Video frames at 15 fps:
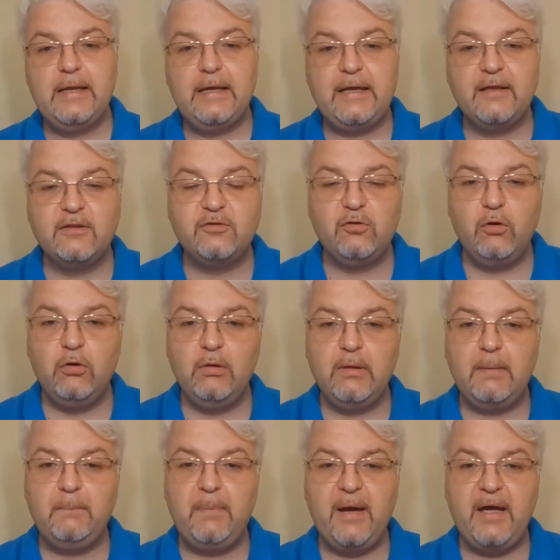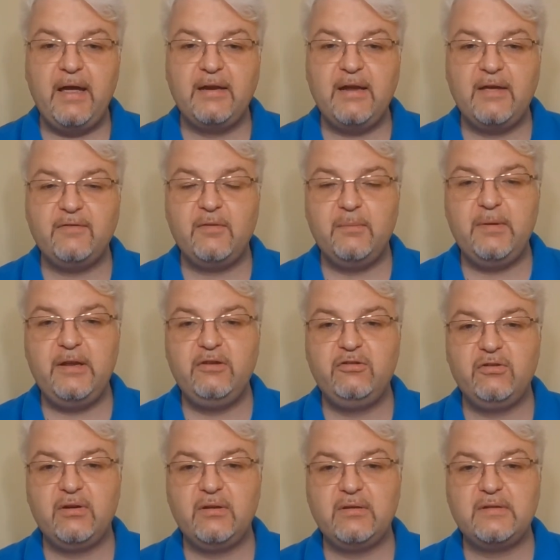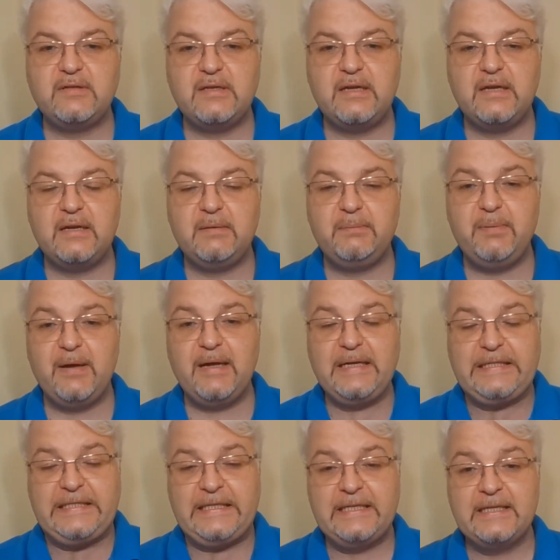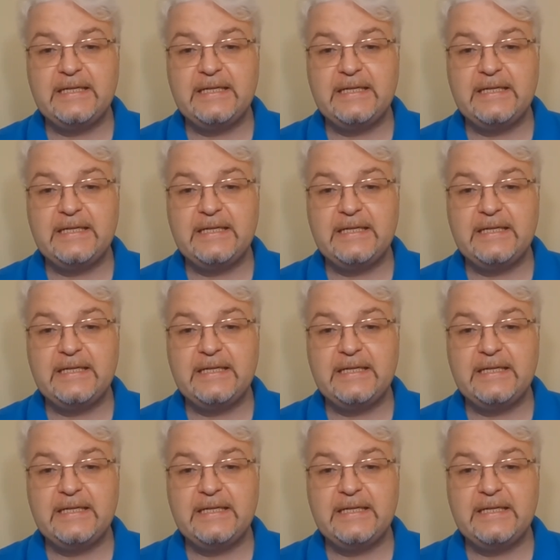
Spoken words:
control by another belligerent party.